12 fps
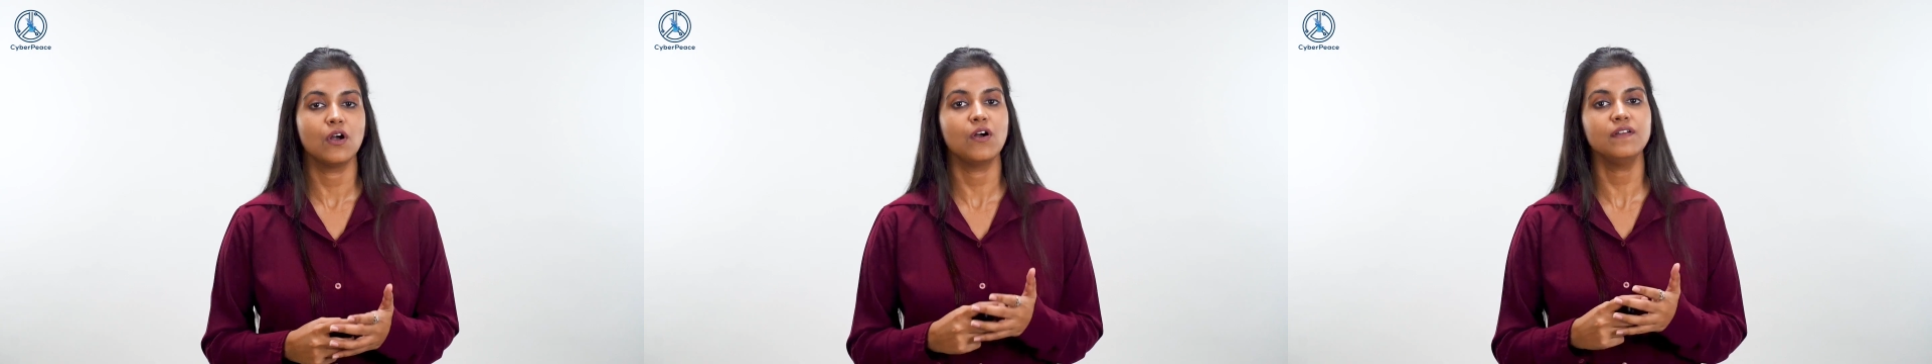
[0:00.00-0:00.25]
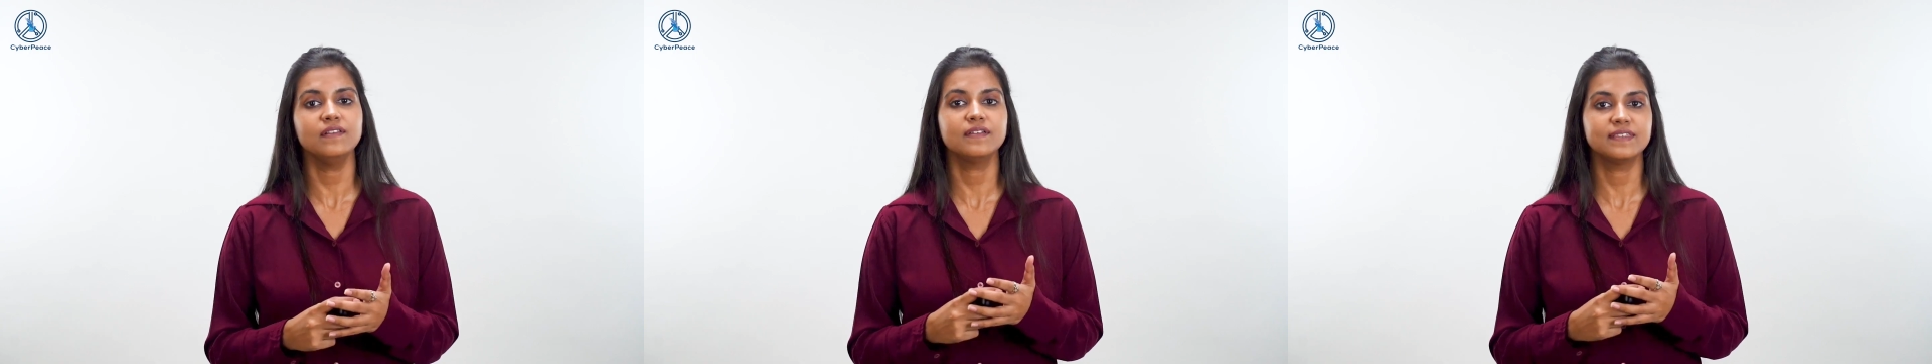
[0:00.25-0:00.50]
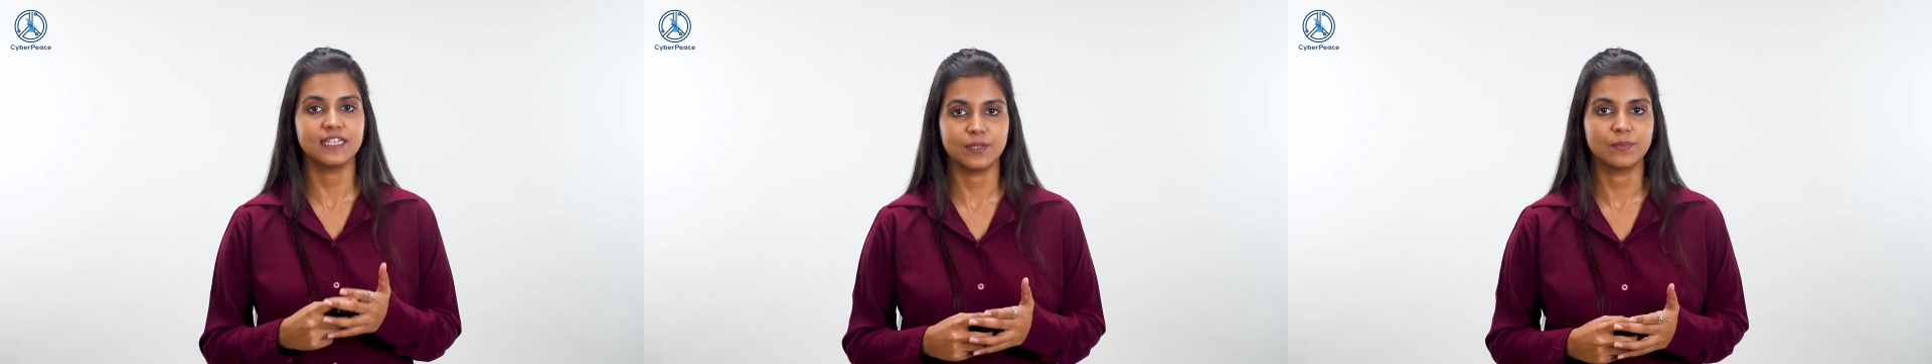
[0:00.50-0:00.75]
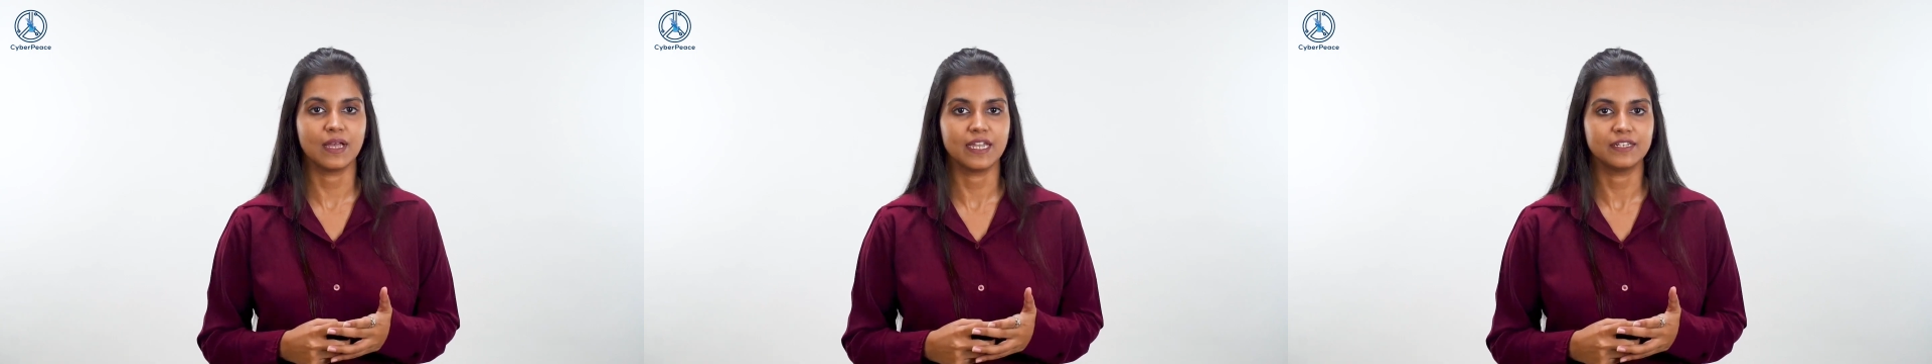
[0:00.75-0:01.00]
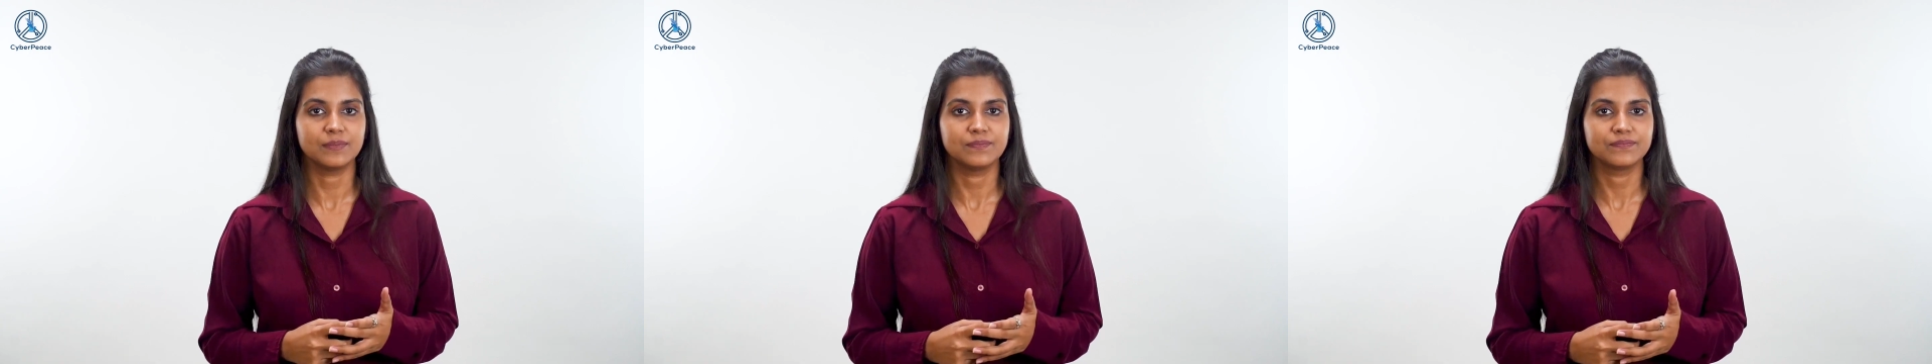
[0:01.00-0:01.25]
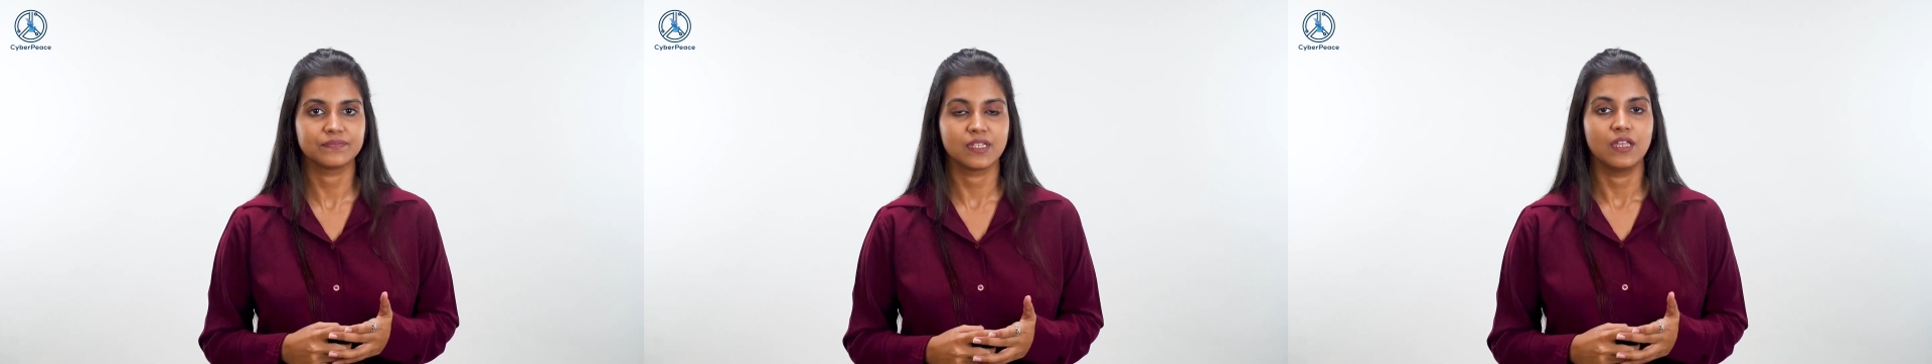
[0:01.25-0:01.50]
or in the setup guide.
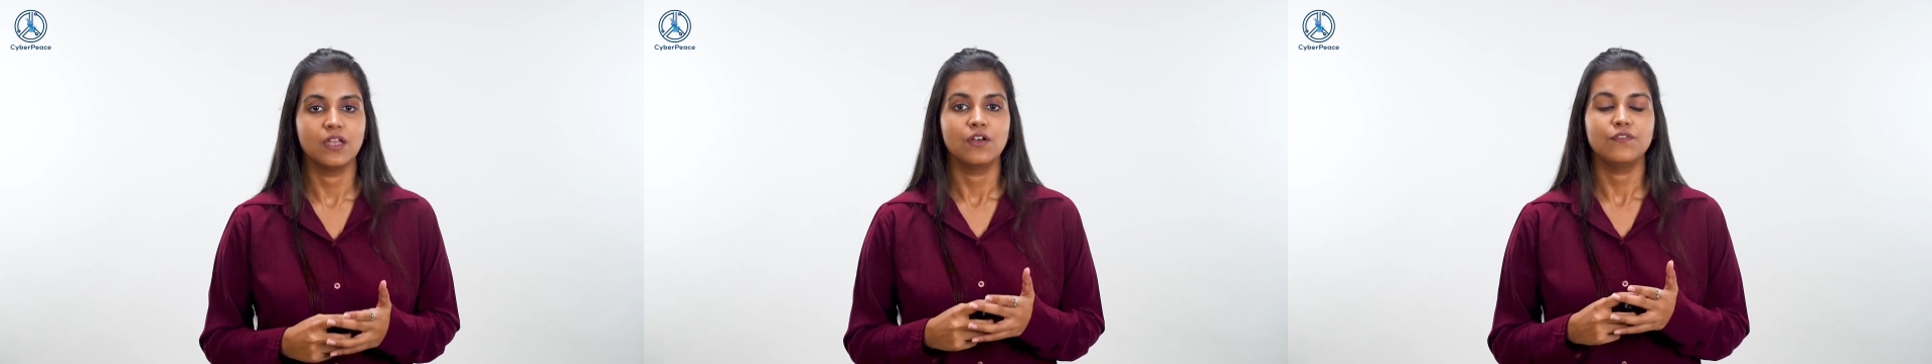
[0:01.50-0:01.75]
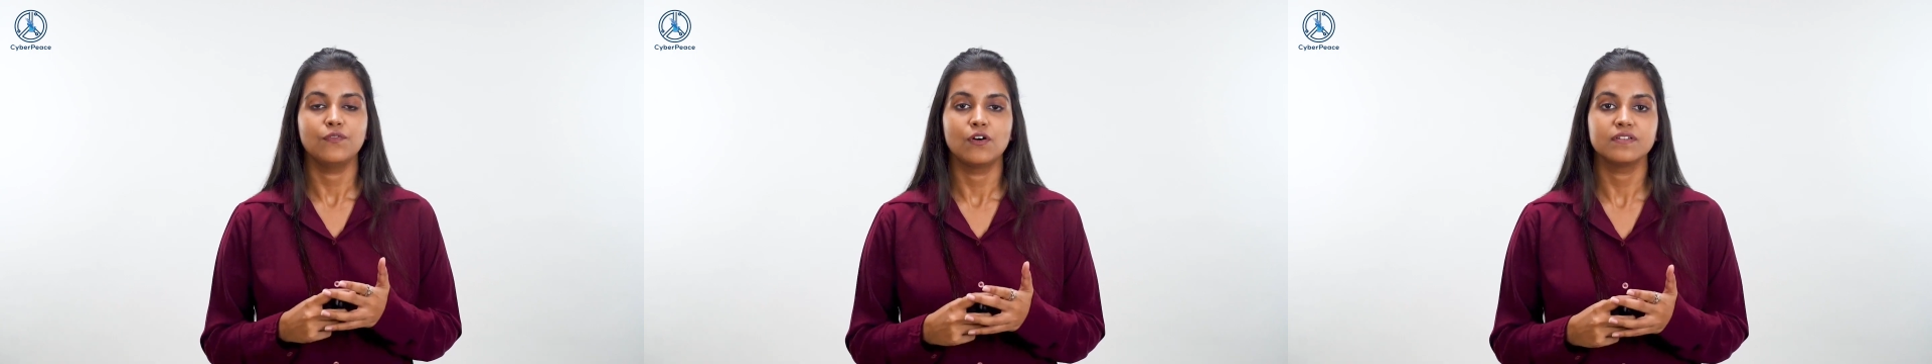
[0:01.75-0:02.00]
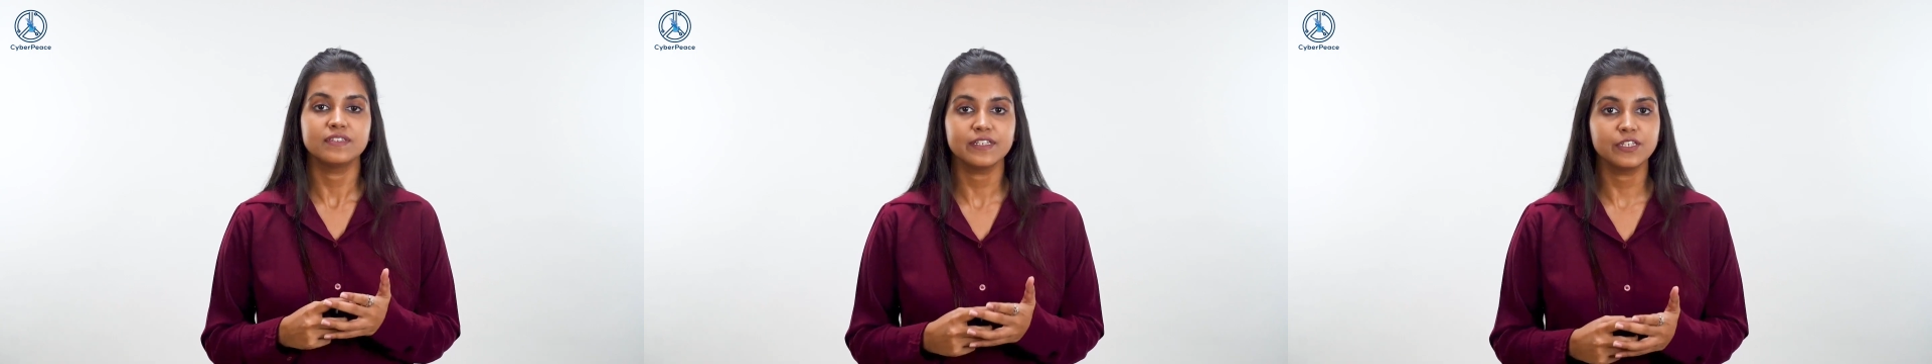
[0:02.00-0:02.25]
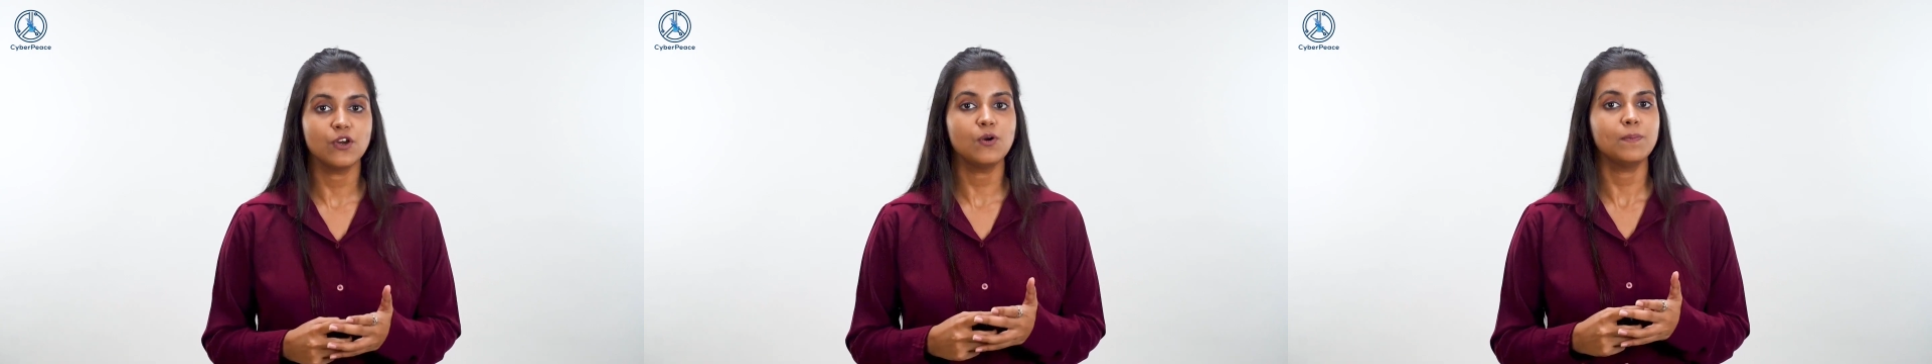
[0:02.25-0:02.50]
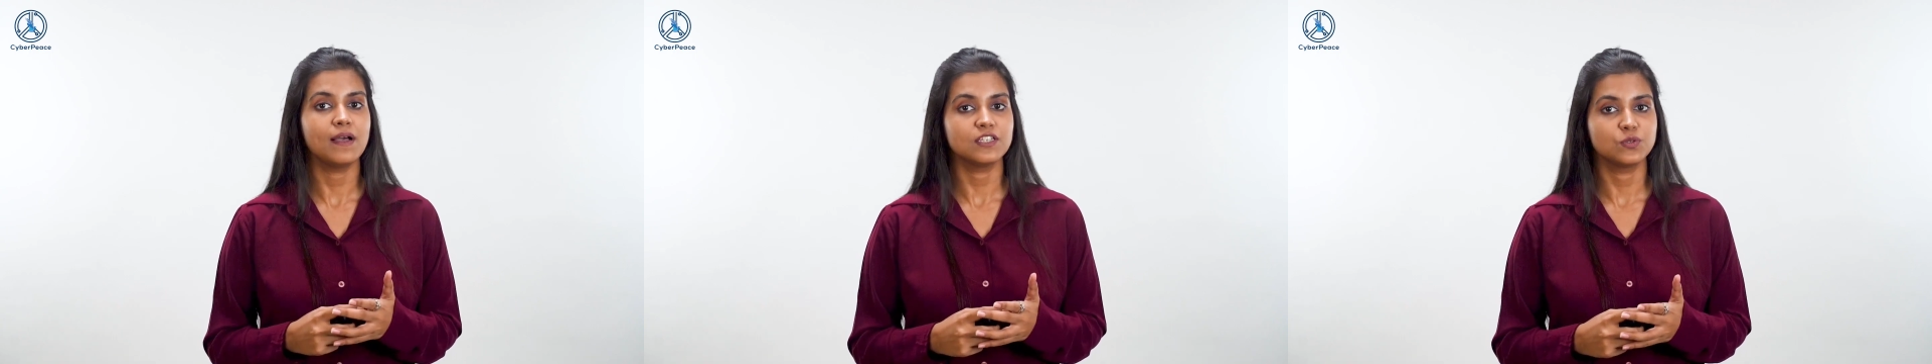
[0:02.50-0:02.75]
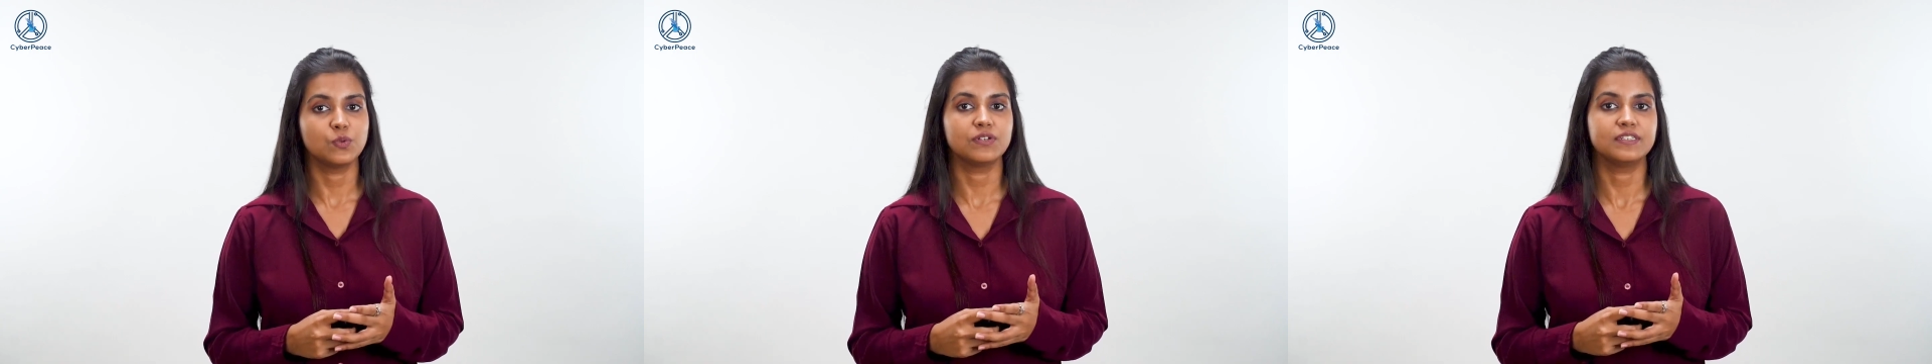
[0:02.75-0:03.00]
For secure
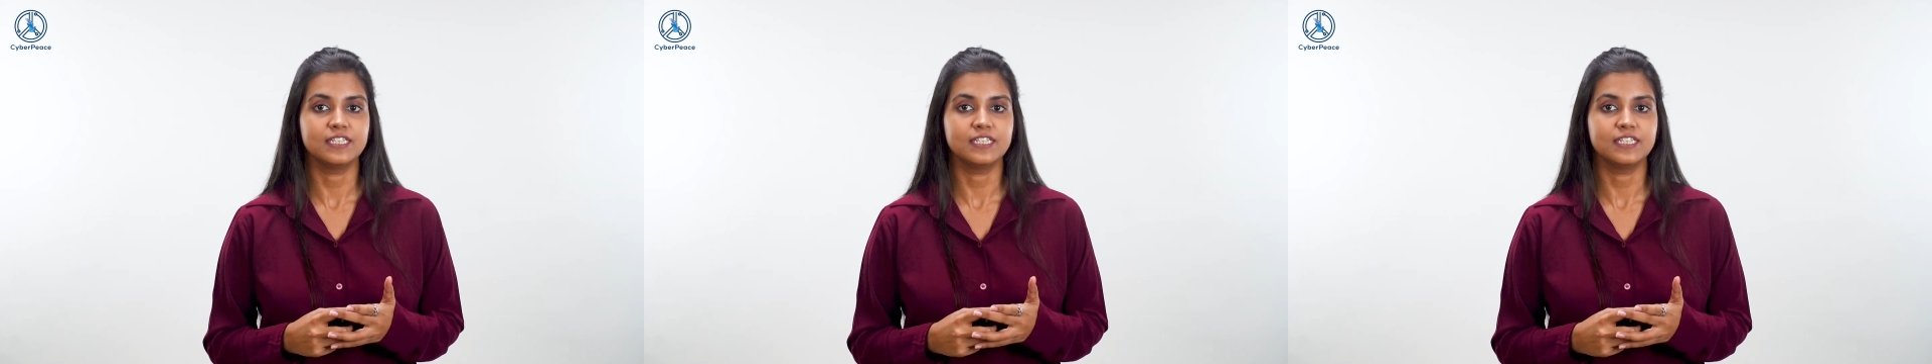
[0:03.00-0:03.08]
password